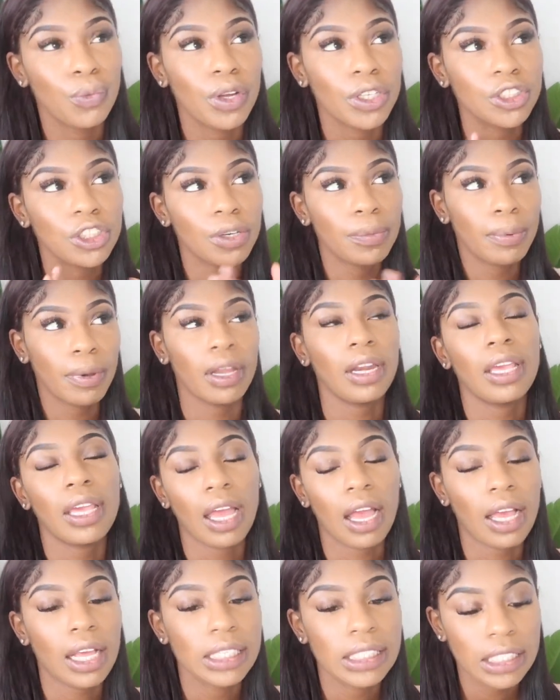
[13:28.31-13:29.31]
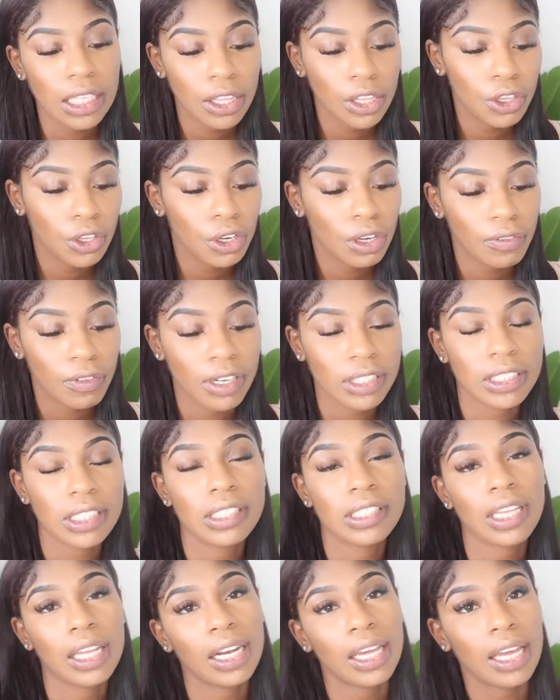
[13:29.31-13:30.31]
What you're putting out into the universe
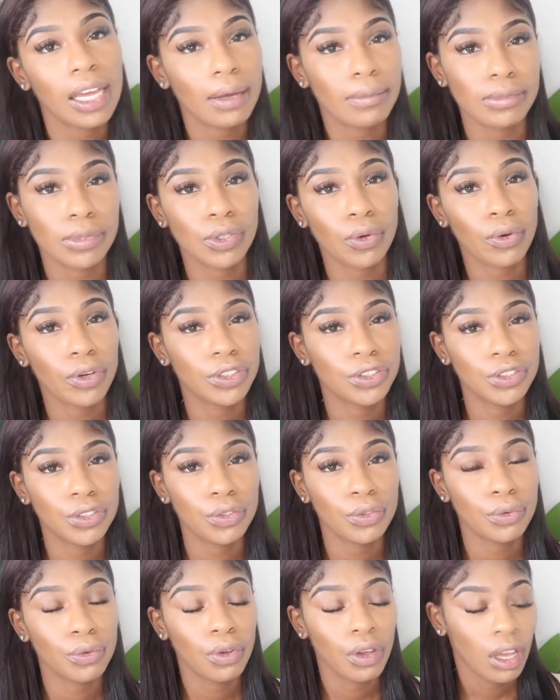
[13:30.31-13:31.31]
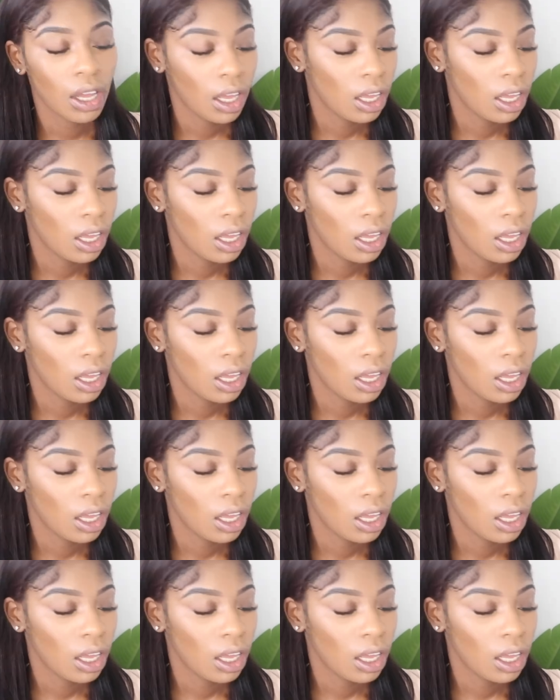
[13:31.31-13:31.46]
is gonna come towards you.